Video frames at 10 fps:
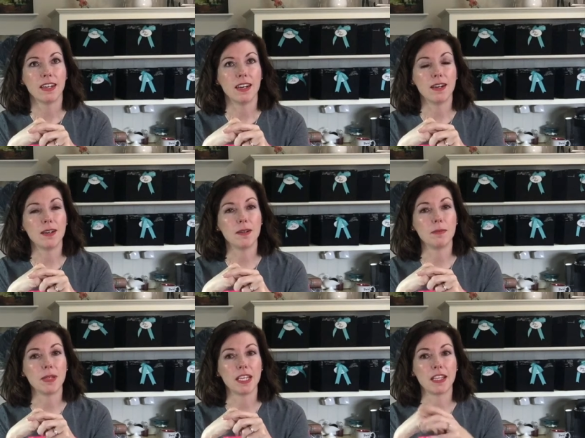
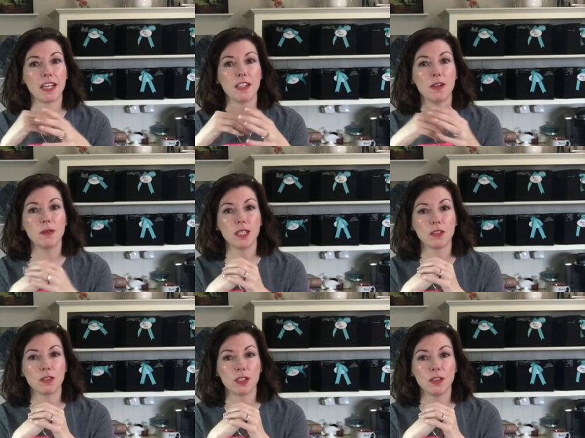And that
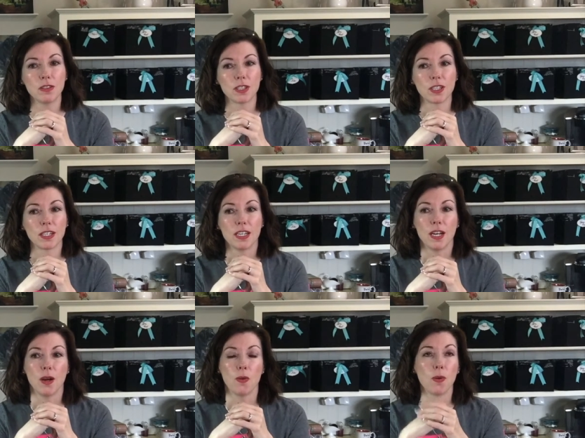no-kill shelter,
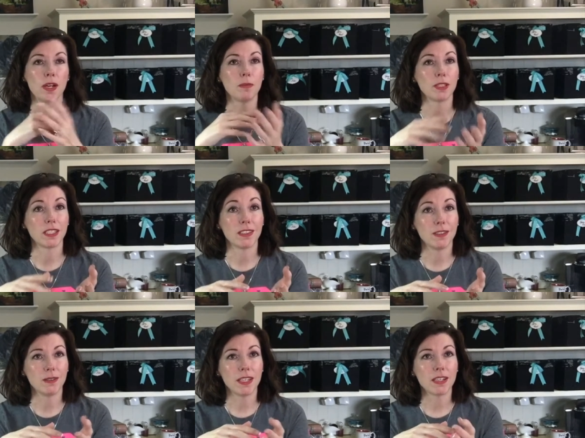what I'm looking to
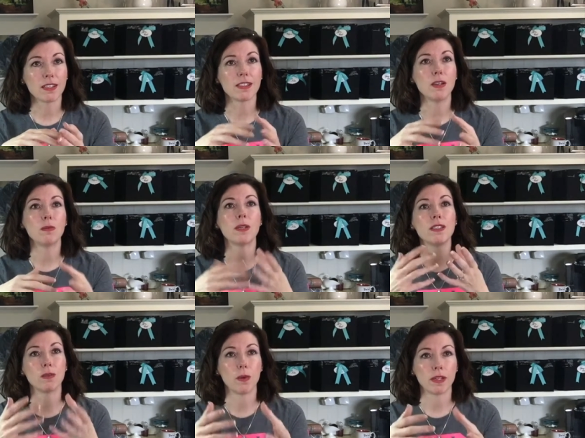do there is help
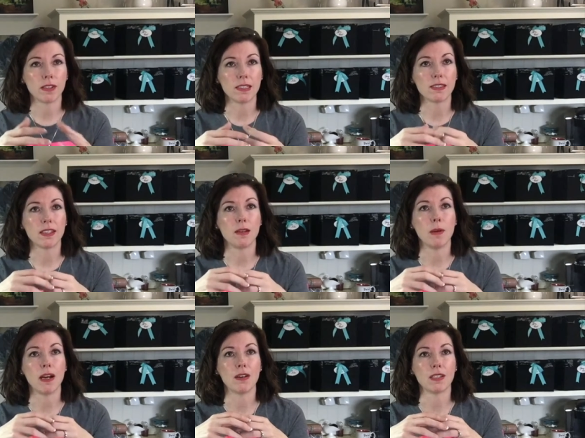raise awareness
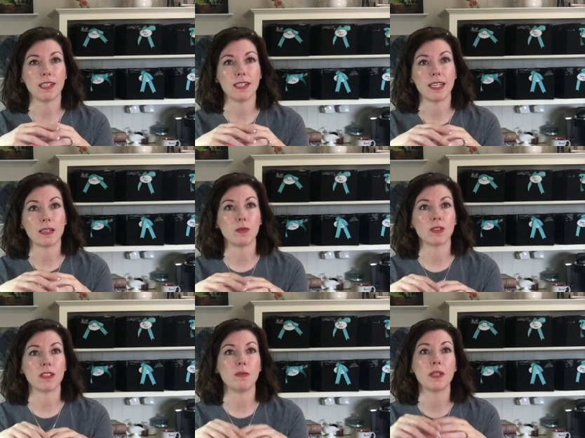about
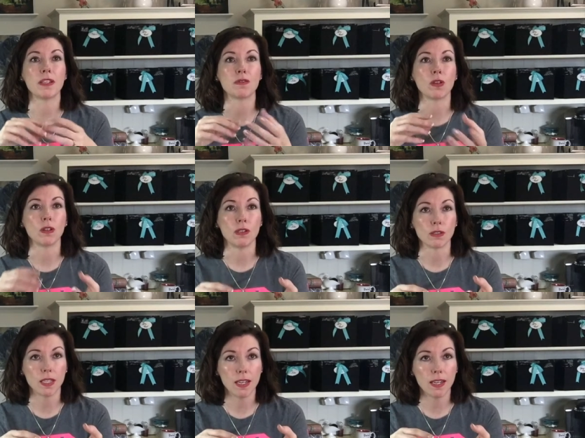animals that have been there for a
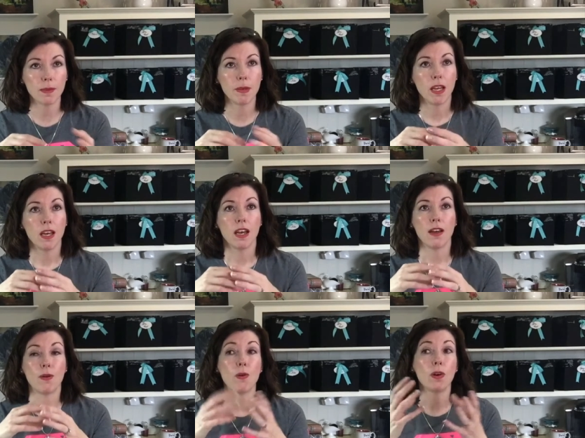long time,
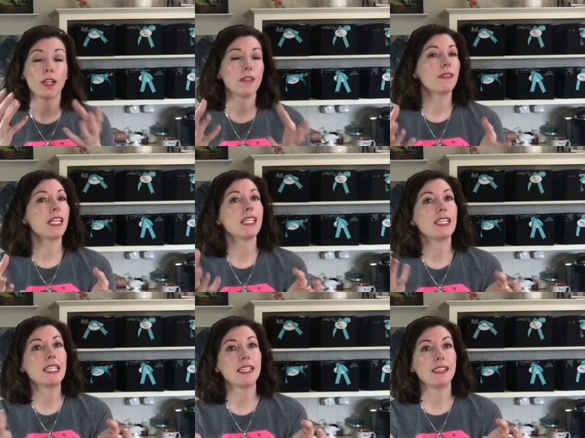or if they
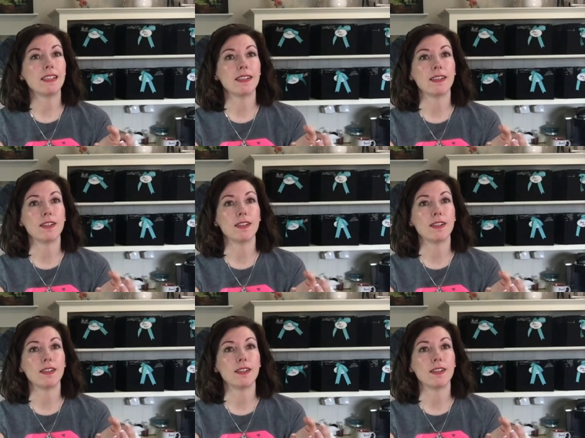need